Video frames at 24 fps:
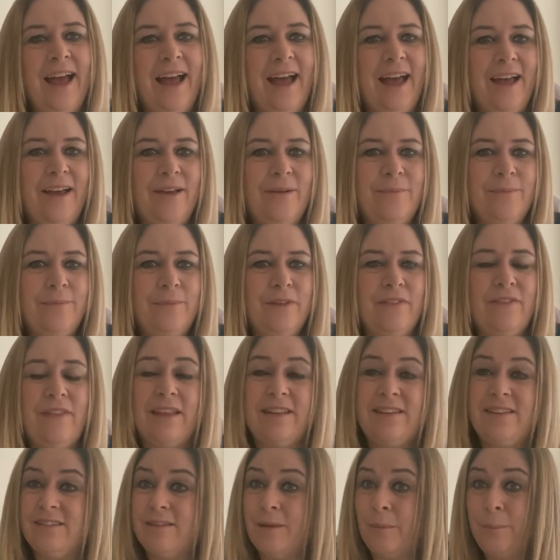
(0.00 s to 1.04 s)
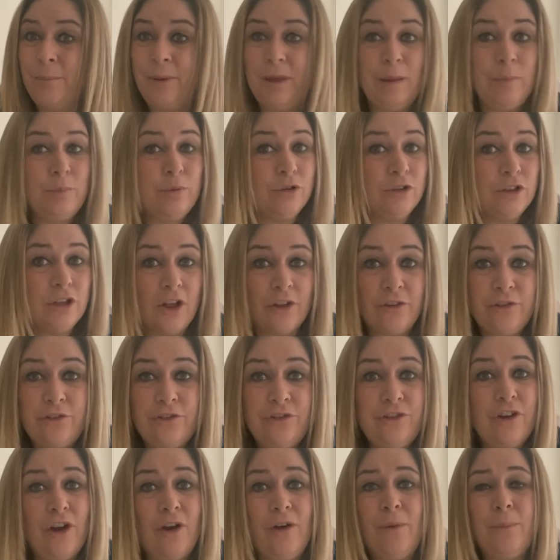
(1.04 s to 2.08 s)
that some people lost
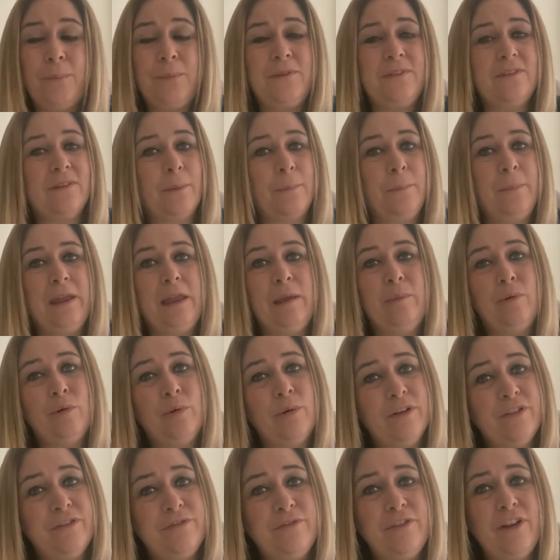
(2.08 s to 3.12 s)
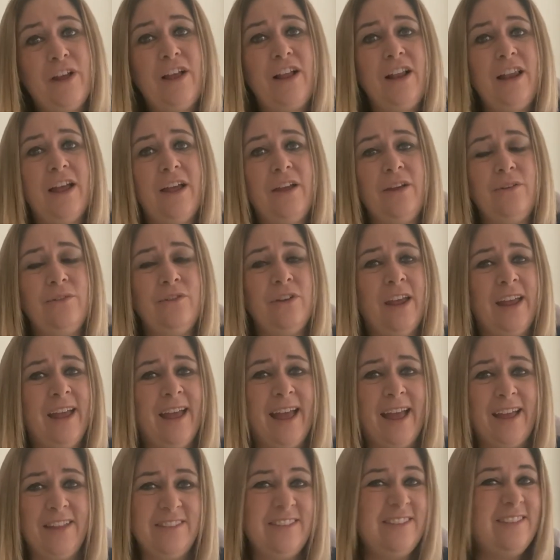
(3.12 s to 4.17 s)
jobs, some people were furloughed,
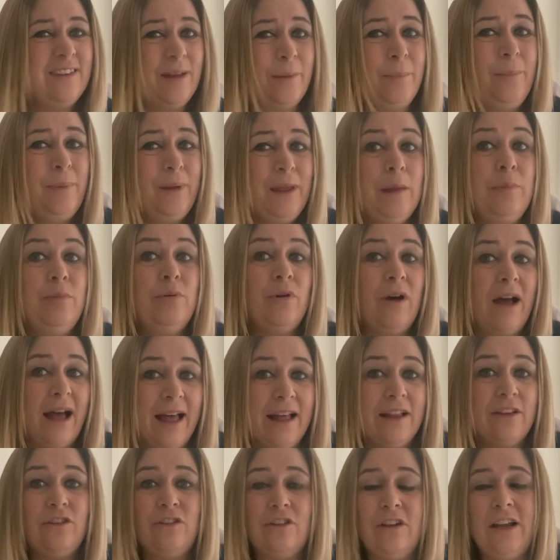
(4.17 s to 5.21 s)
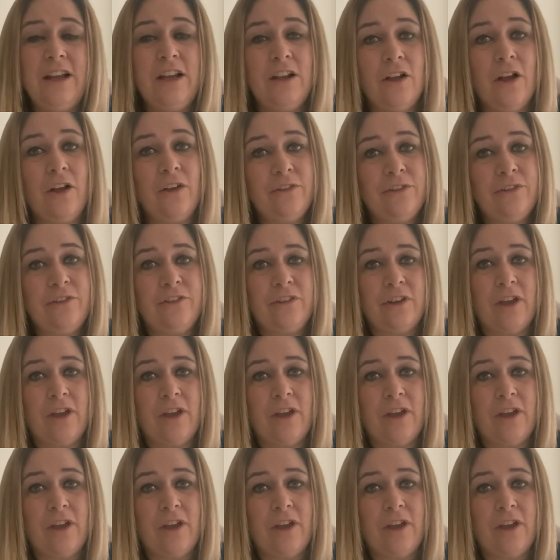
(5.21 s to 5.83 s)
and some people actually lost